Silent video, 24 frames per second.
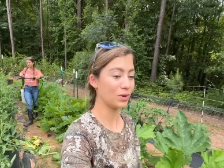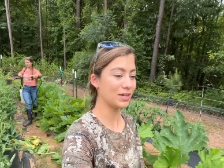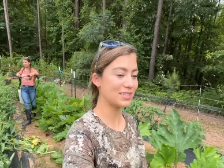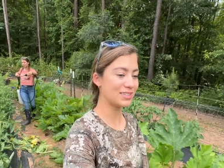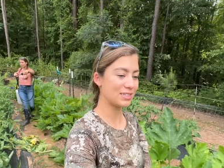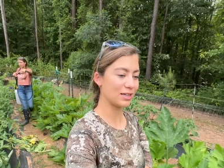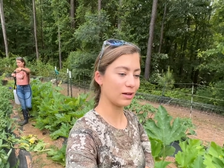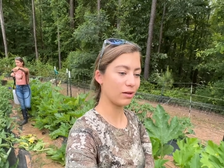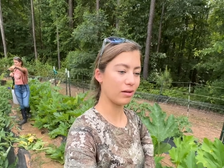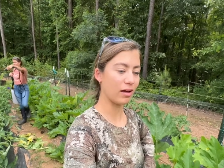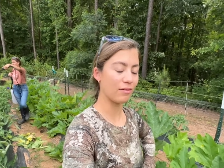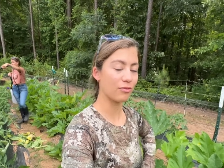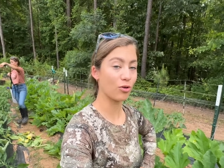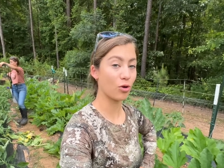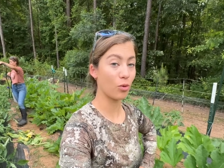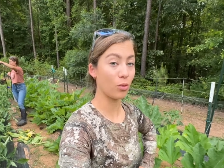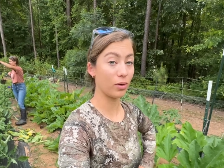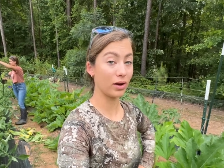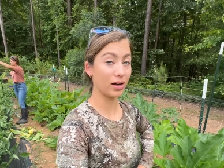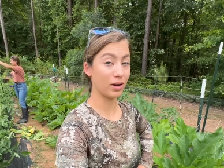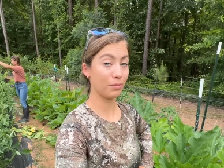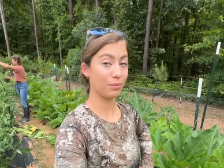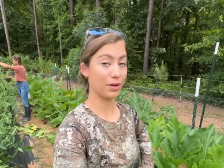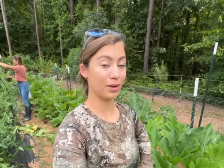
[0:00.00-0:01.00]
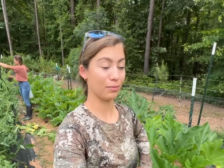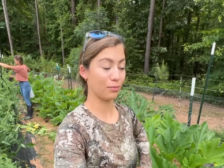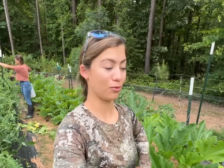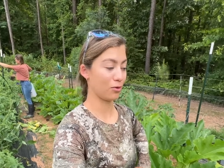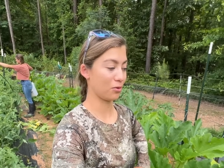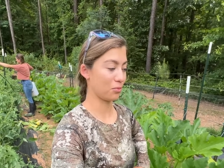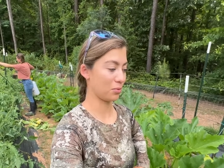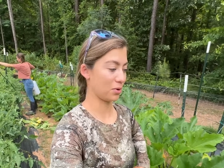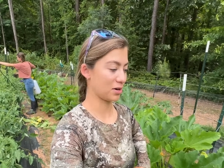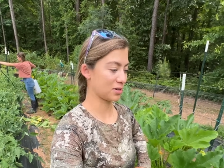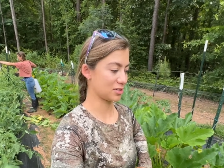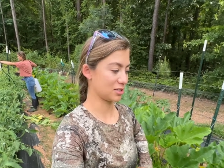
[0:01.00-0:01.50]
We still have quite a bit
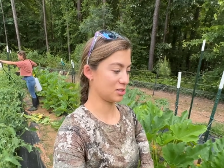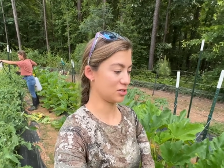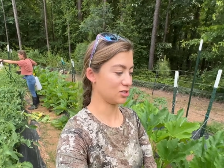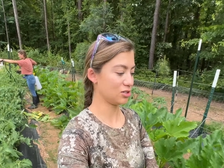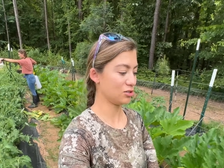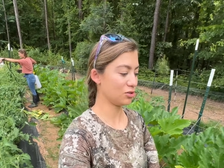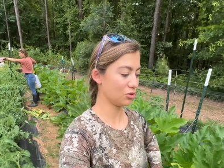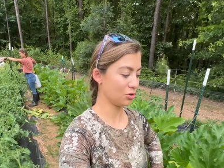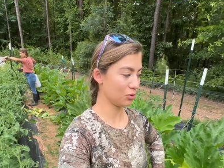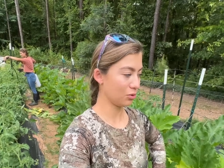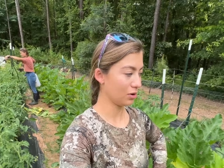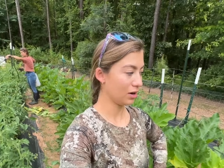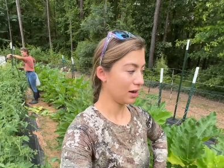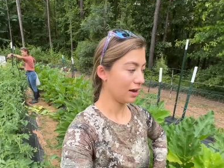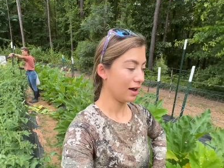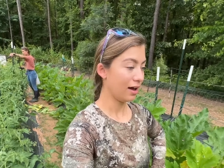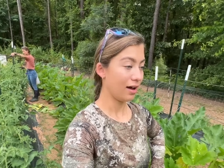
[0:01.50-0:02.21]
more work to do.